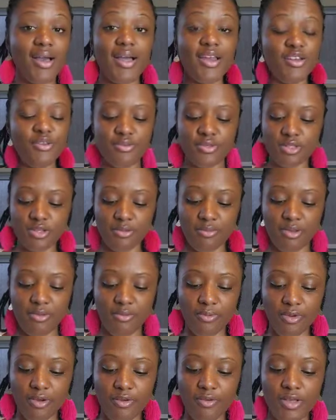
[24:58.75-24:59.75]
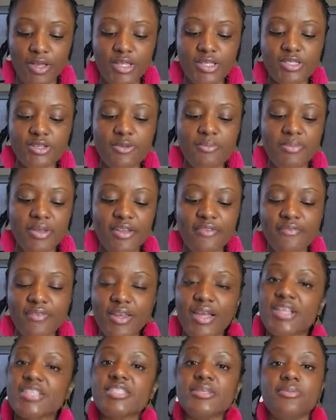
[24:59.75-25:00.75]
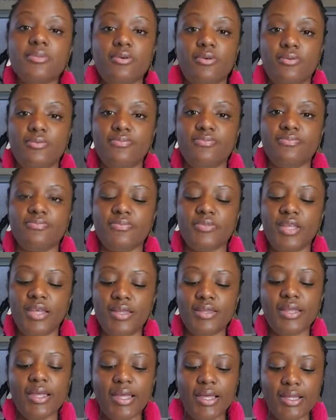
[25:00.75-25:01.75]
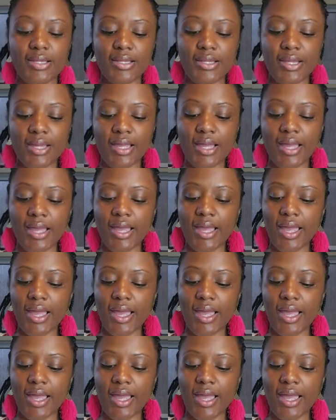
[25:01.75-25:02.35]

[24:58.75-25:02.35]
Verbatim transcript: I knew it was going to be rough. So be flexible in the healing.